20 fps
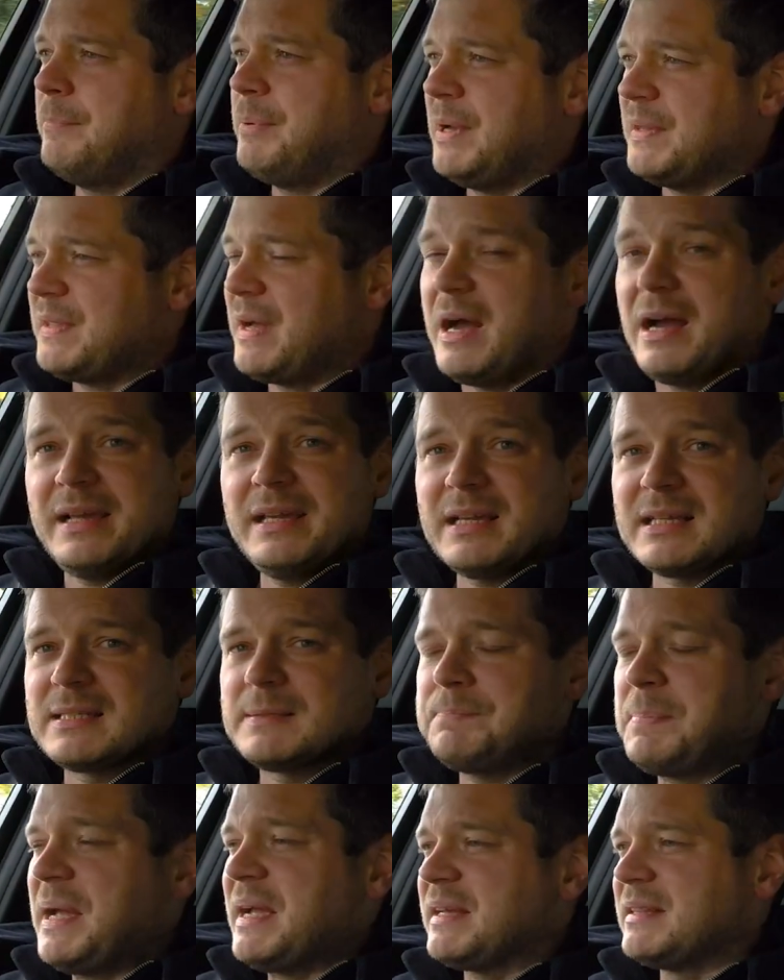But I
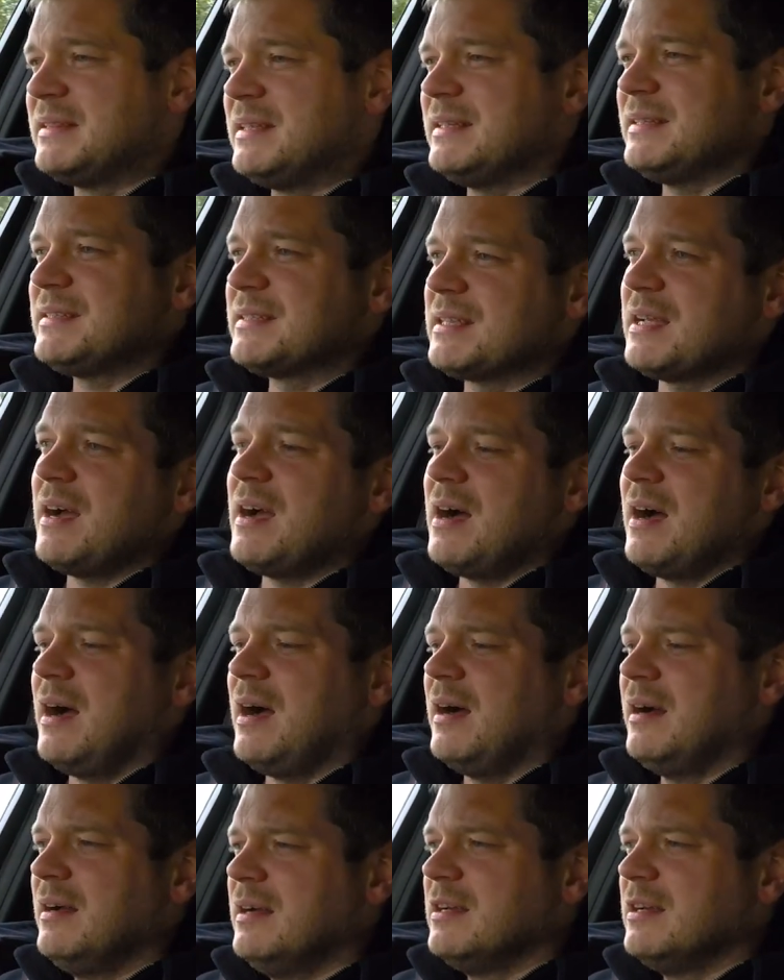expect this car